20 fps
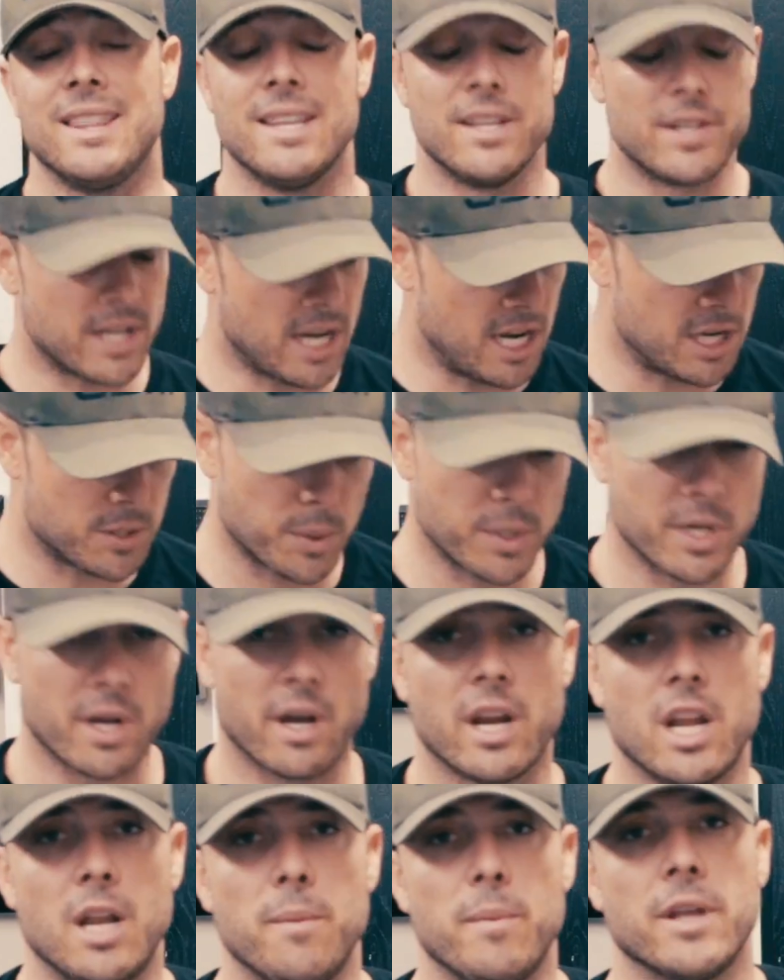In this case, we're
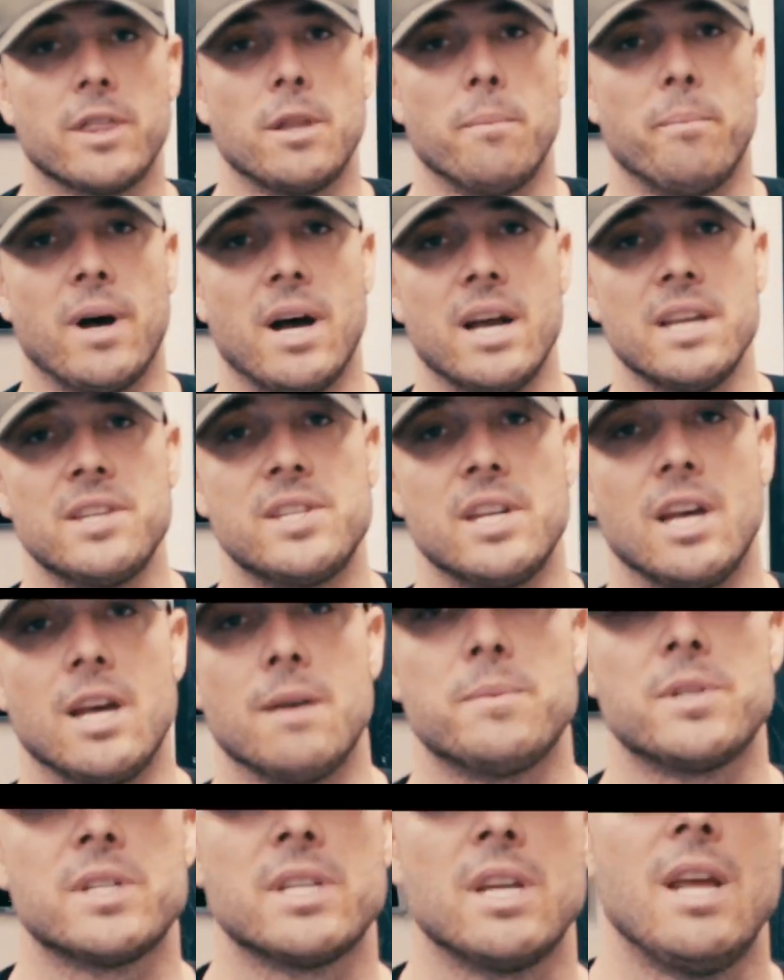talking about the
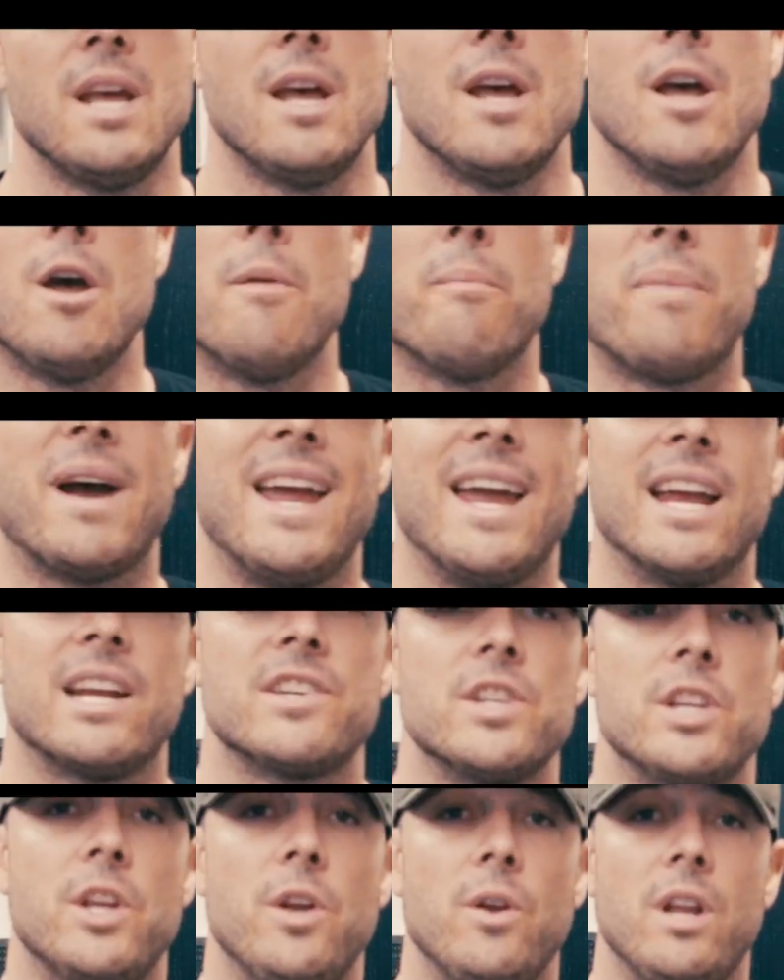biceps by
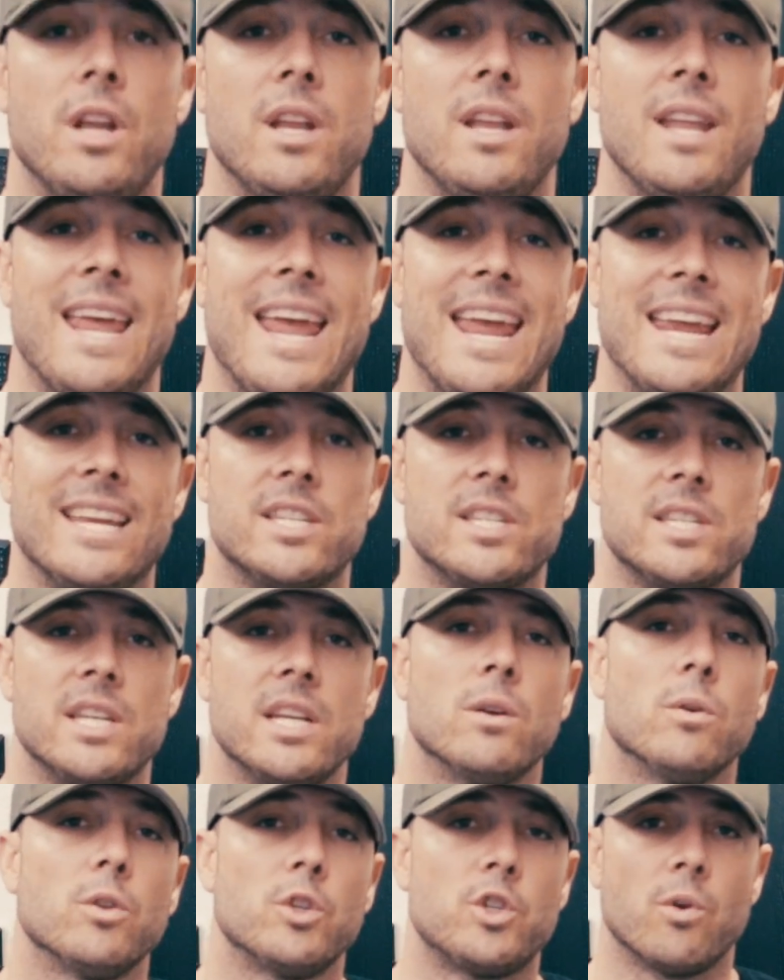executing a
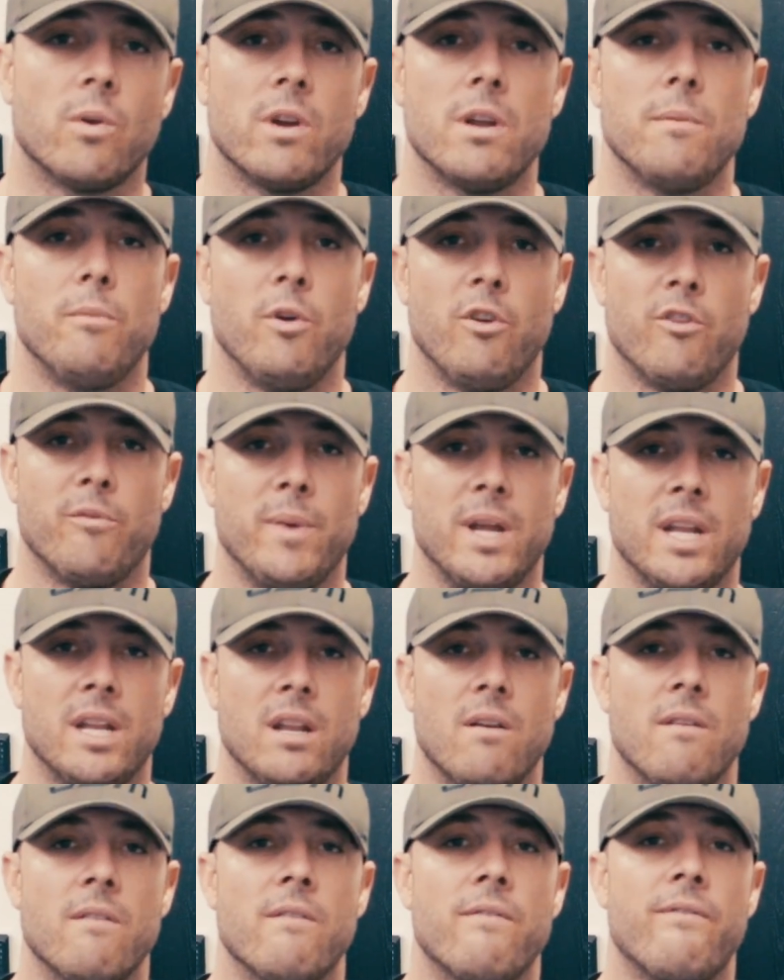single joint
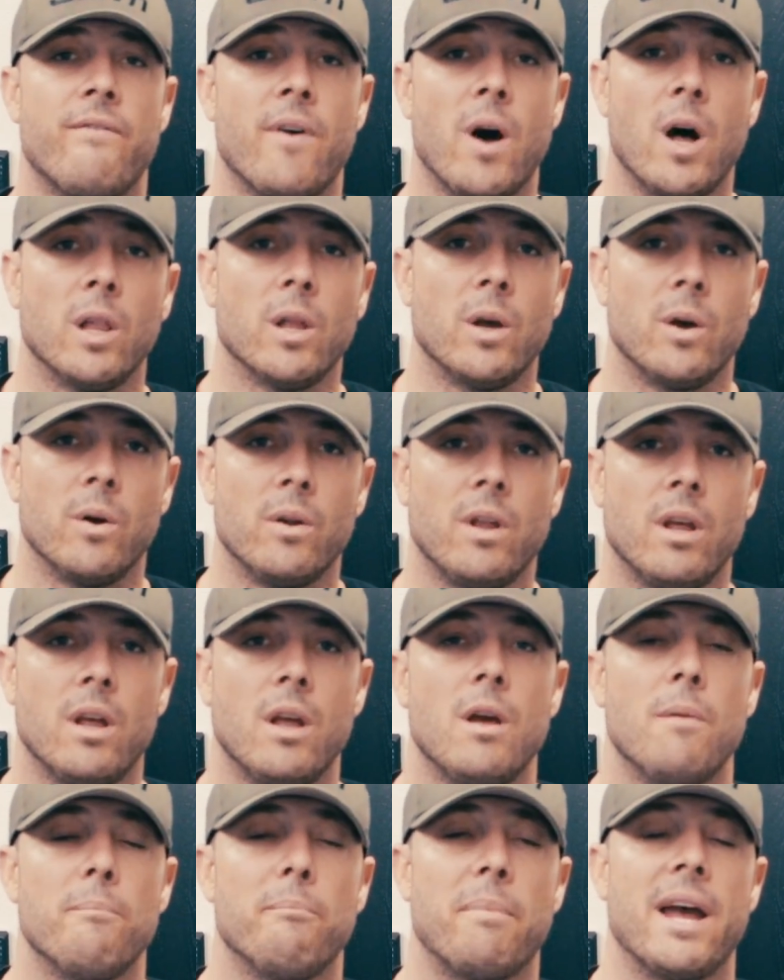movement followed
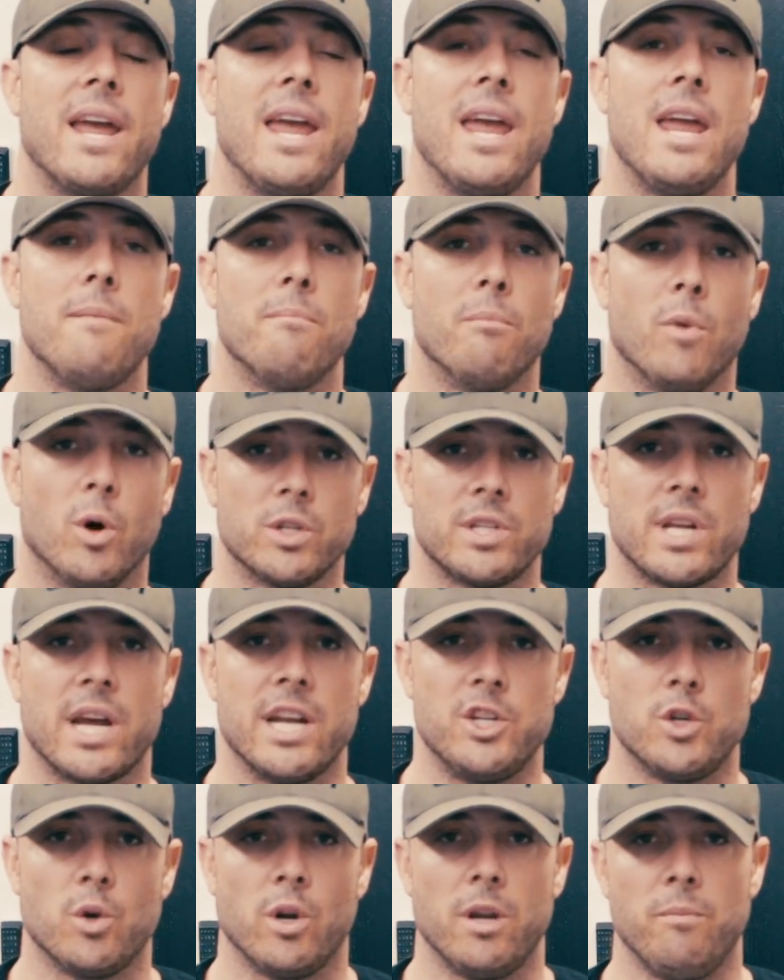by a
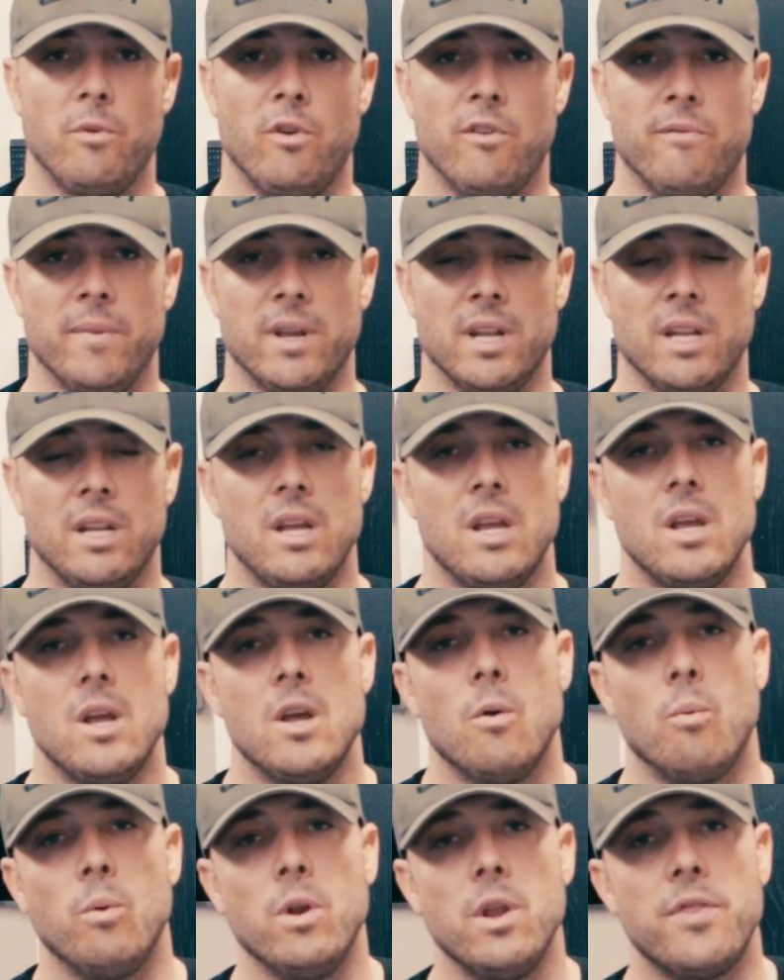multi-joint movement.
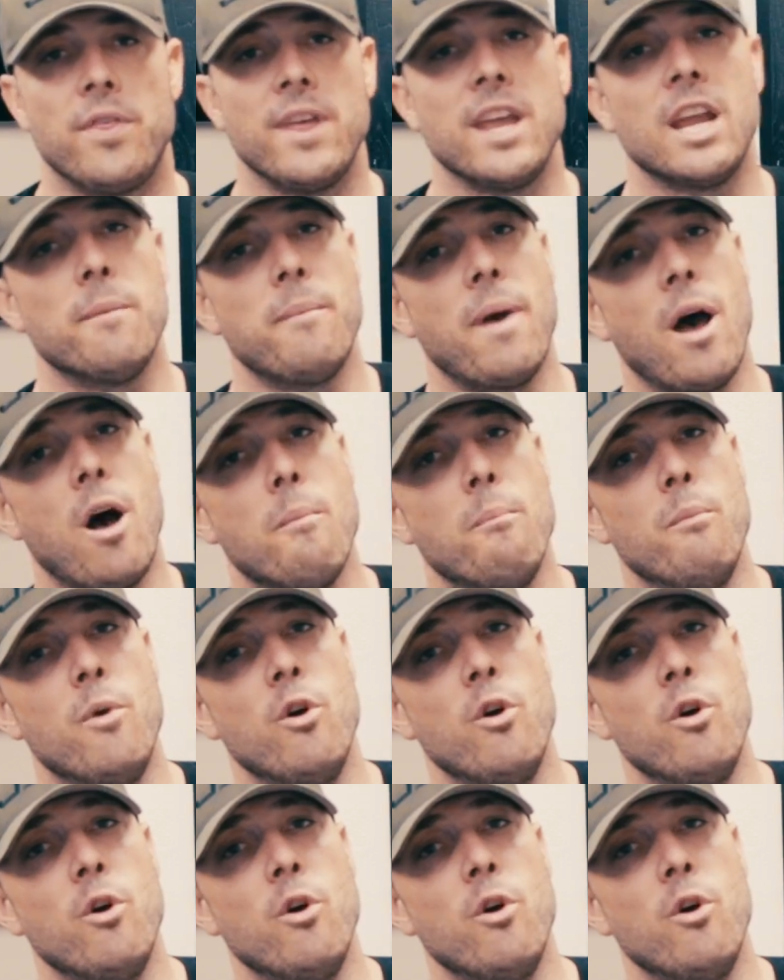When you think about